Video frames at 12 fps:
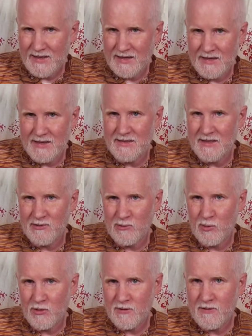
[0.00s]
like a deer
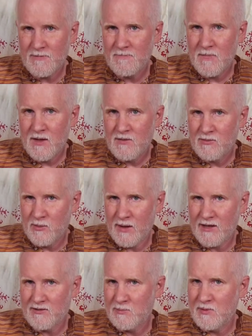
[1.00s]
horn, so it
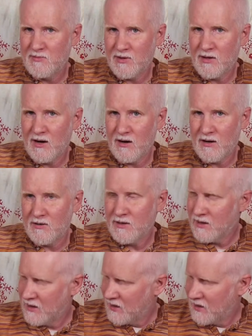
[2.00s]
has to be very hard,